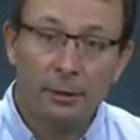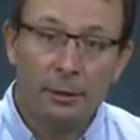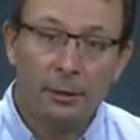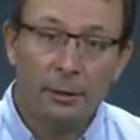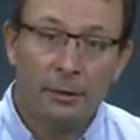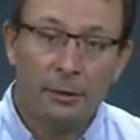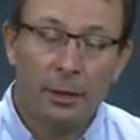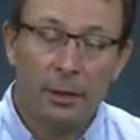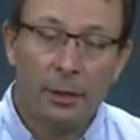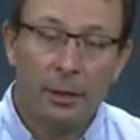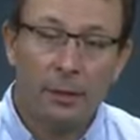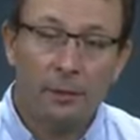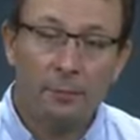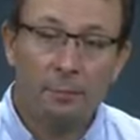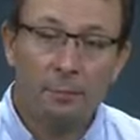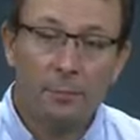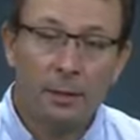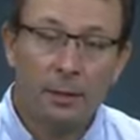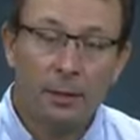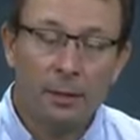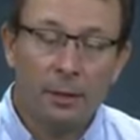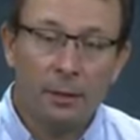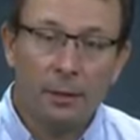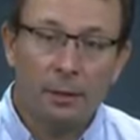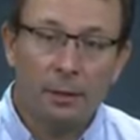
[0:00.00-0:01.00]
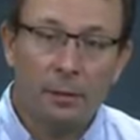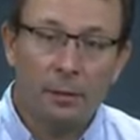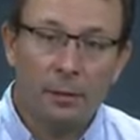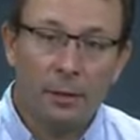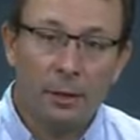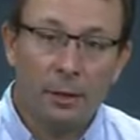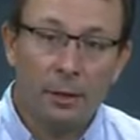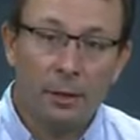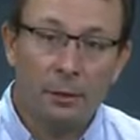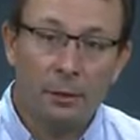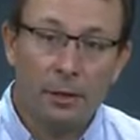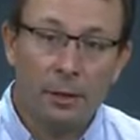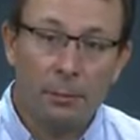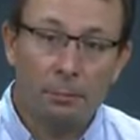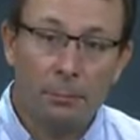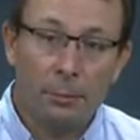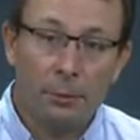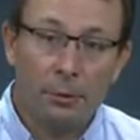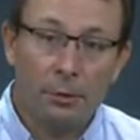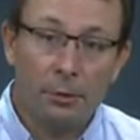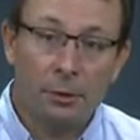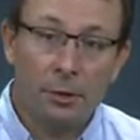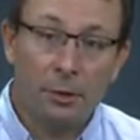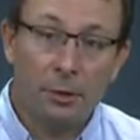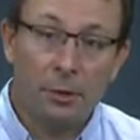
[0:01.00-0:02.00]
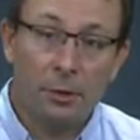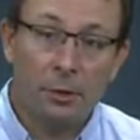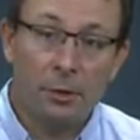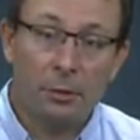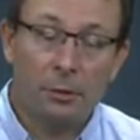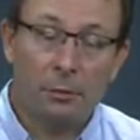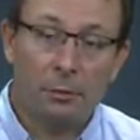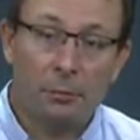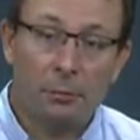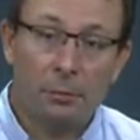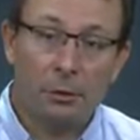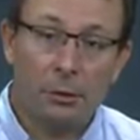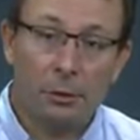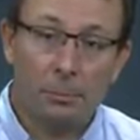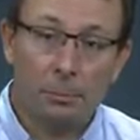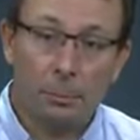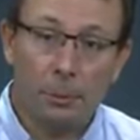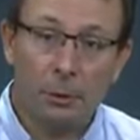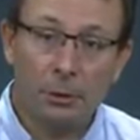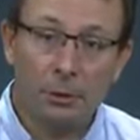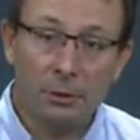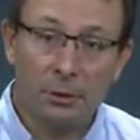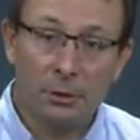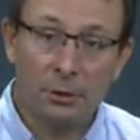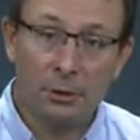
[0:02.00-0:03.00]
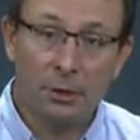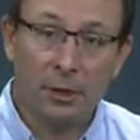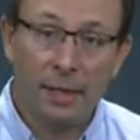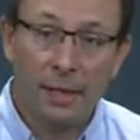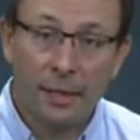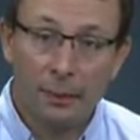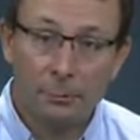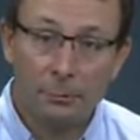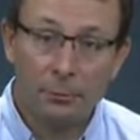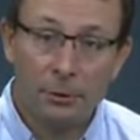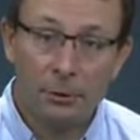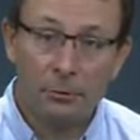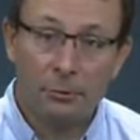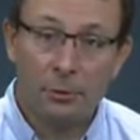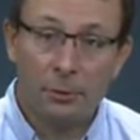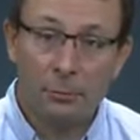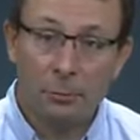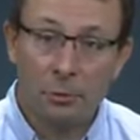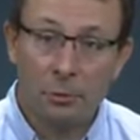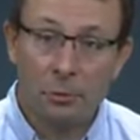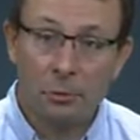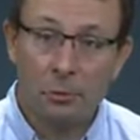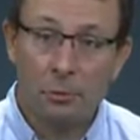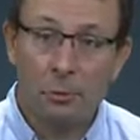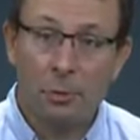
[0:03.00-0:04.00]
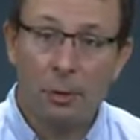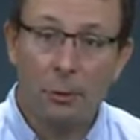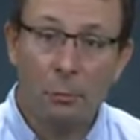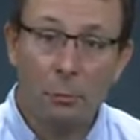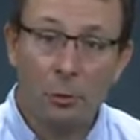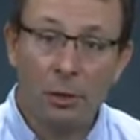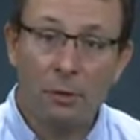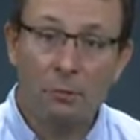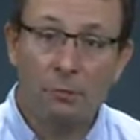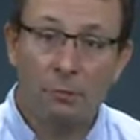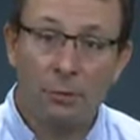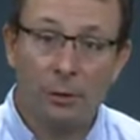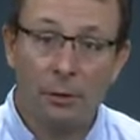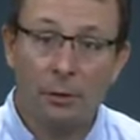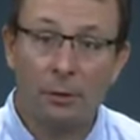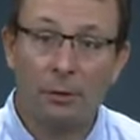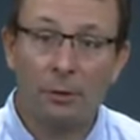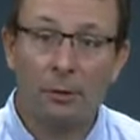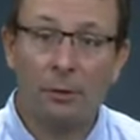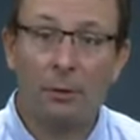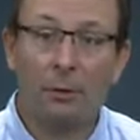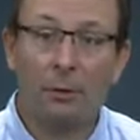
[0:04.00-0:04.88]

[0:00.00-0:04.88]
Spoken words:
then the temperature response in the atmosphere, which is where we feel it on the